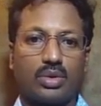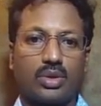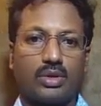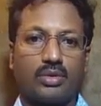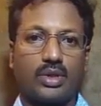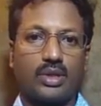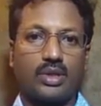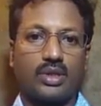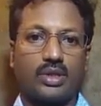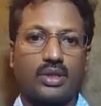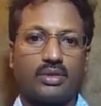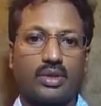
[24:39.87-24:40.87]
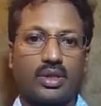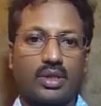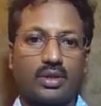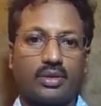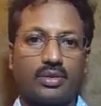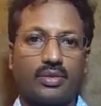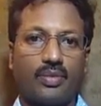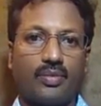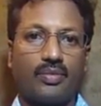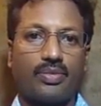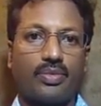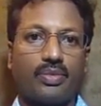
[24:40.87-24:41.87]
I want to give it as 70
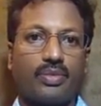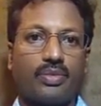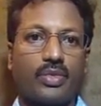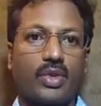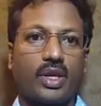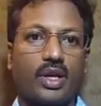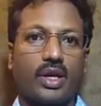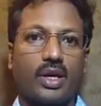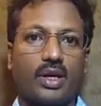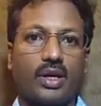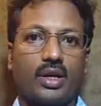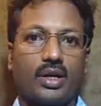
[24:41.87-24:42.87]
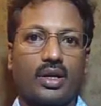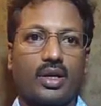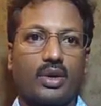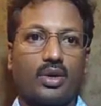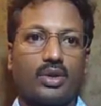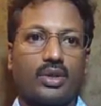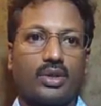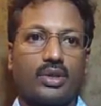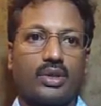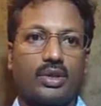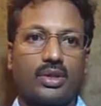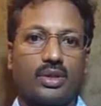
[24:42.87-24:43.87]
and click on
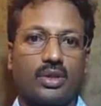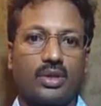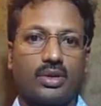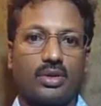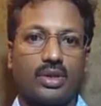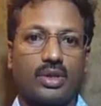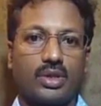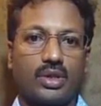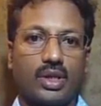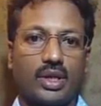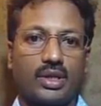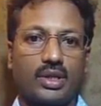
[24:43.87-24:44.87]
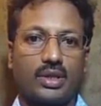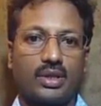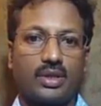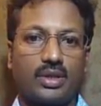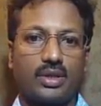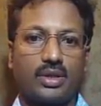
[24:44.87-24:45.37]
this regenerate.